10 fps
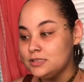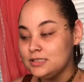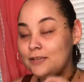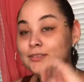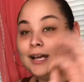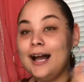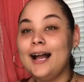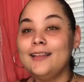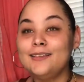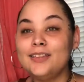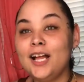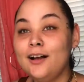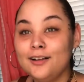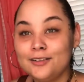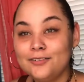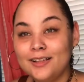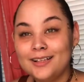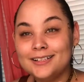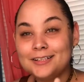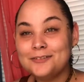stuff that I love
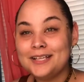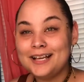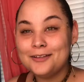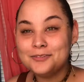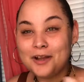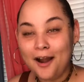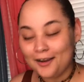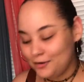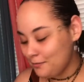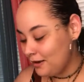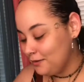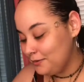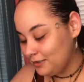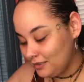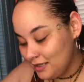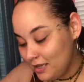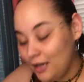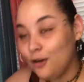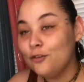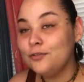talking about,
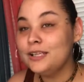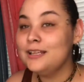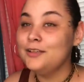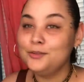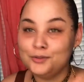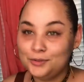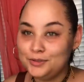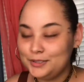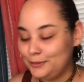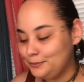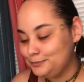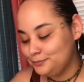and hopefully that you do too.